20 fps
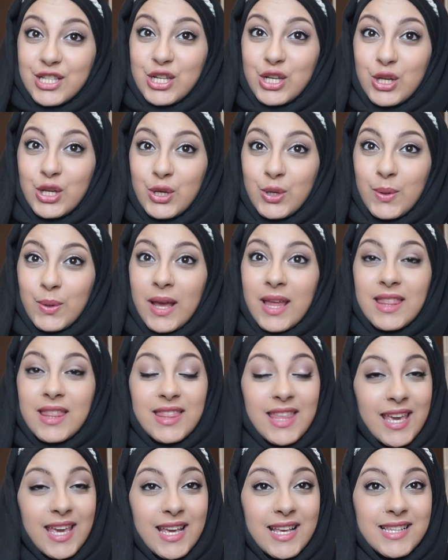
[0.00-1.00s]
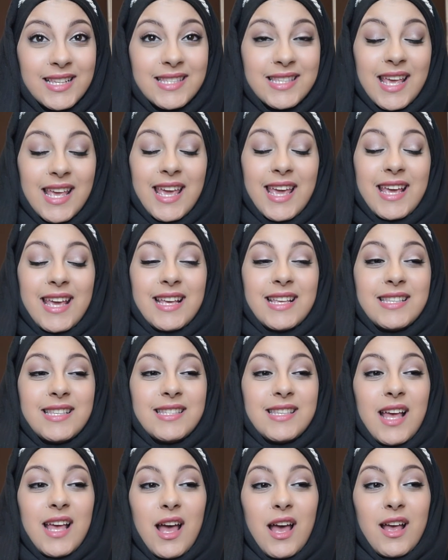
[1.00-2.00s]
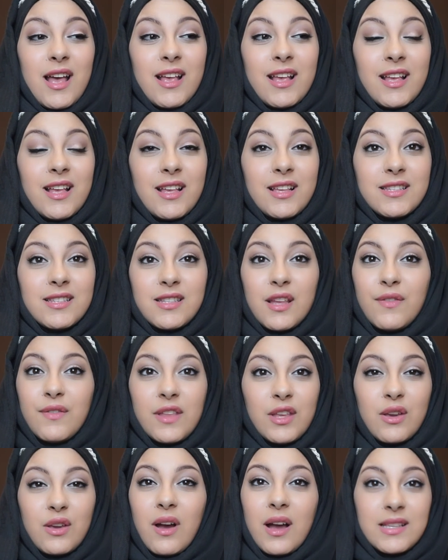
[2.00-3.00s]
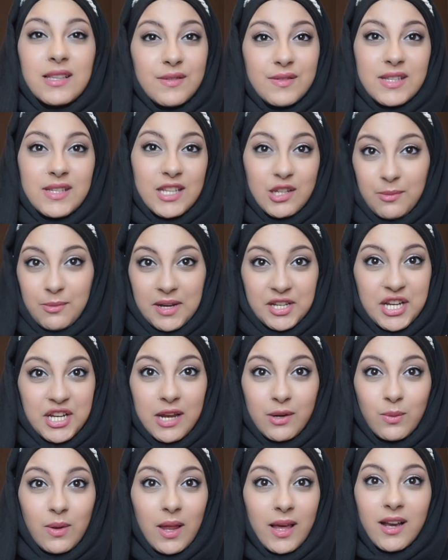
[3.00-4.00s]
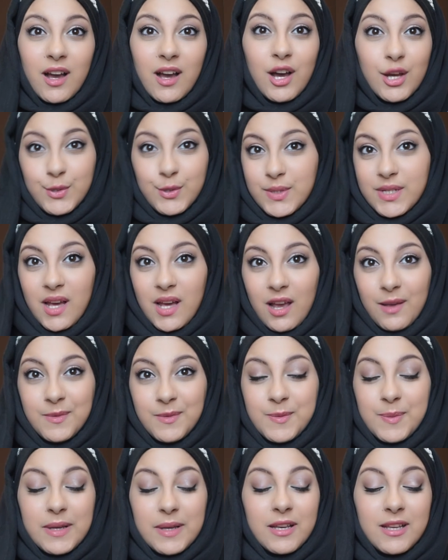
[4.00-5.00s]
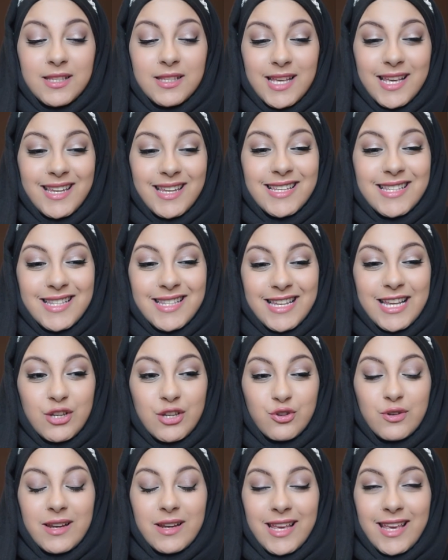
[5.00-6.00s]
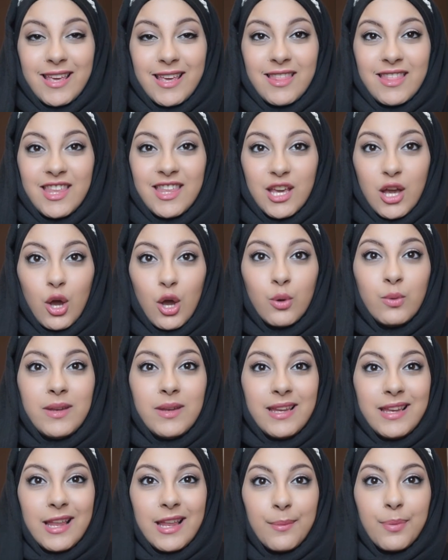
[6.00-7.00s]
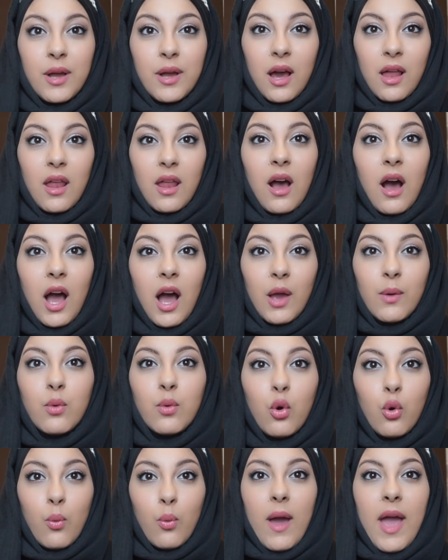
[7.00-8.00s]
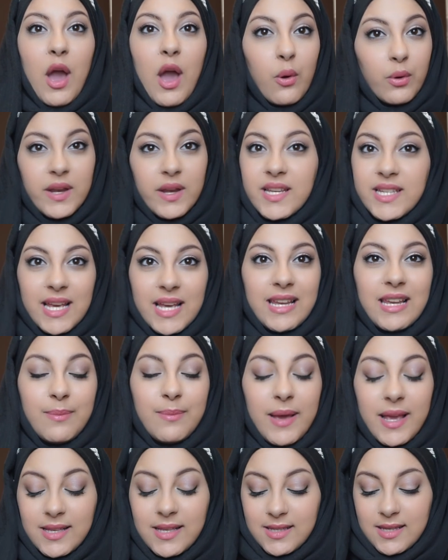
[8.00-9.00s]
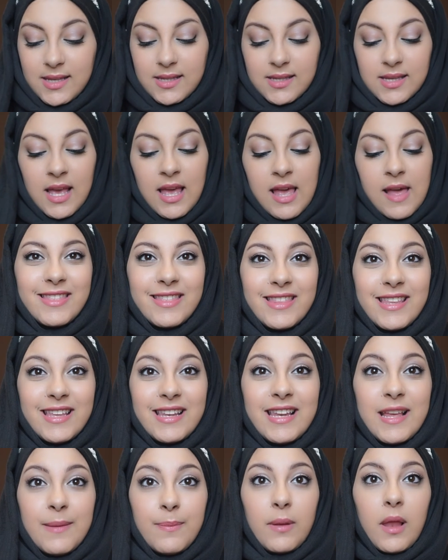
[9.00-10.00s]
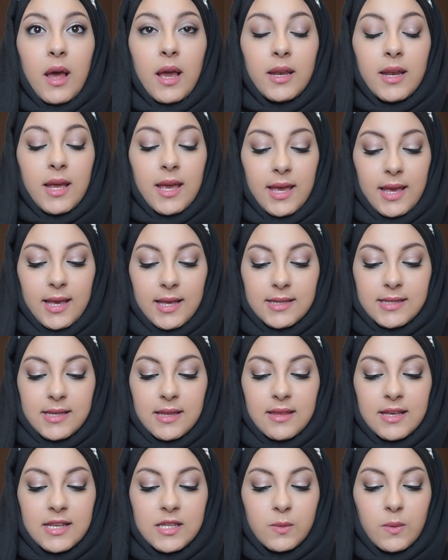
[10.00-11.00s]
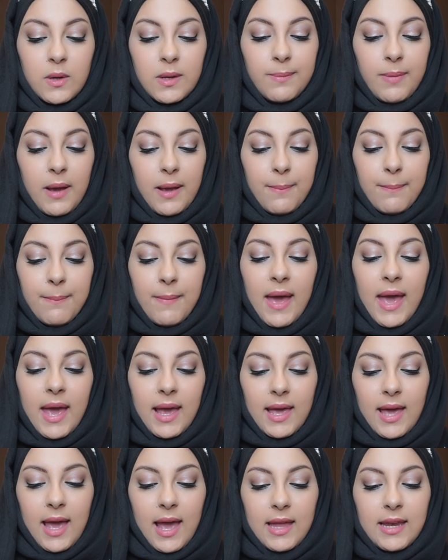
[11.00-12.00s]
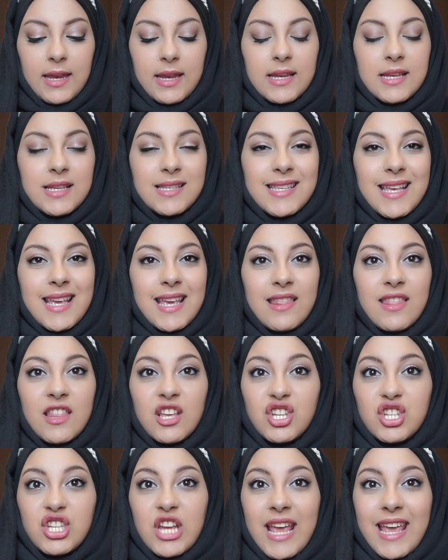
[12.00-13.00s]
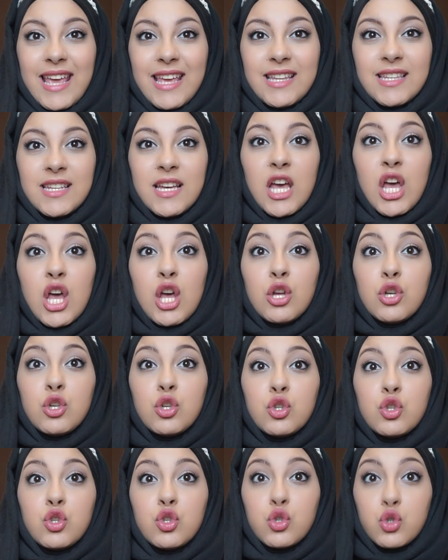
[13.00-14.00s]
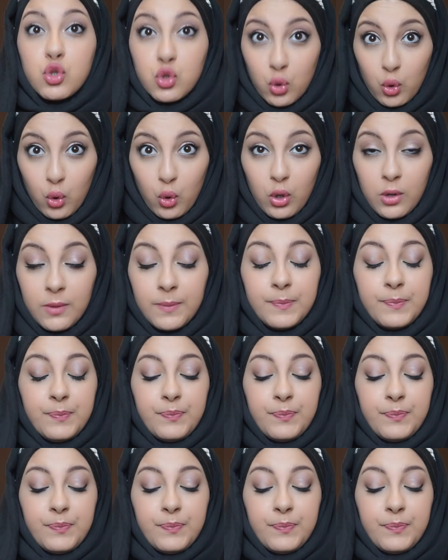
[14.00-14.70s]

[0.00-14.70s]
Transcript: two things is stuff that you guys have seen on my channel like 100 times, because it is literally the only lip colour I will wear on a daily basis. The lip liner is this one by MAC, and it is in the shade Soar.